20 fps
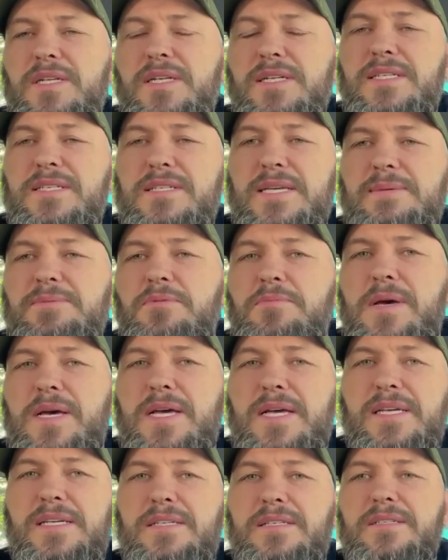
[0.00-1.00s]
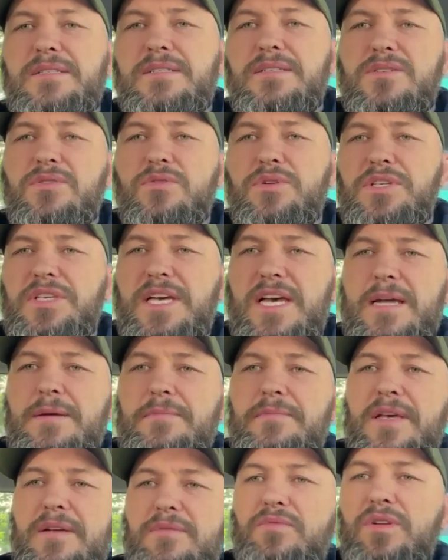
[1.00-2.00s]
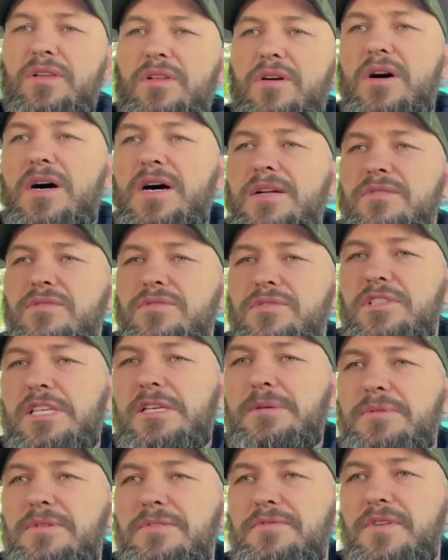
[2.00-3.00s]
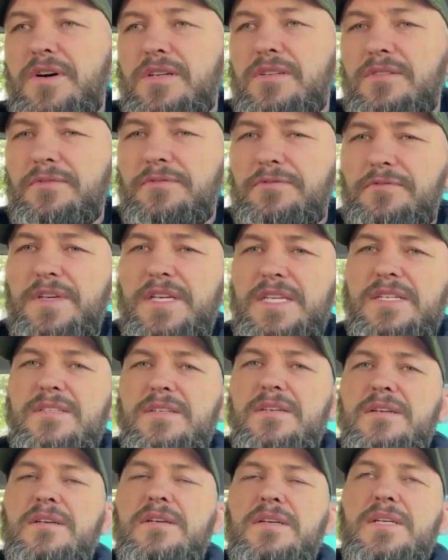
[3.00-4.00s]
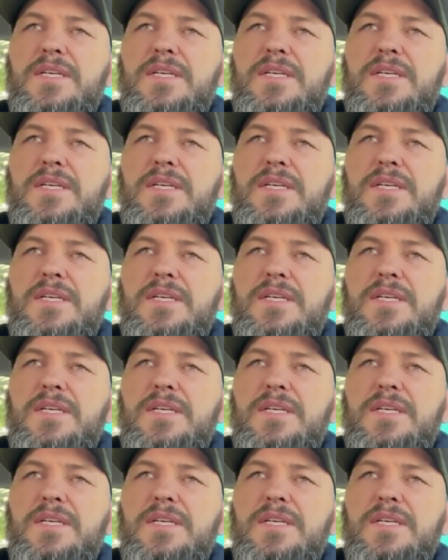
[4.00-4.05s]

and his MMA sort of game then relied on keeping a fight on the feet.